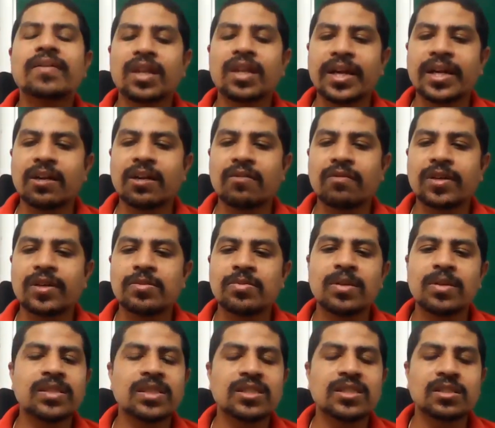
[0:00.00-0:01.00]
in the right of
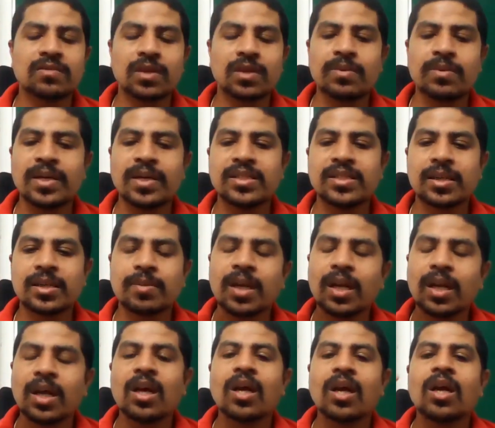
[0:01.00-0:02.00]
space, system will be
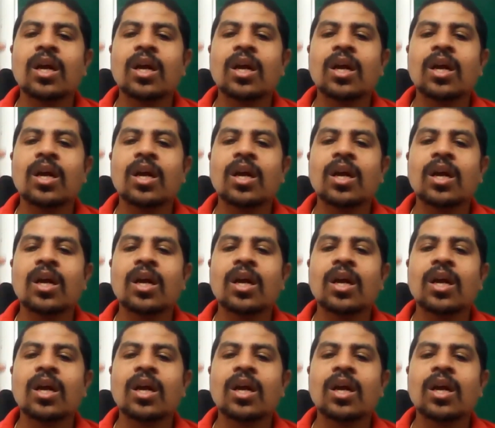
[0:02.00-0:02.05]
unstable.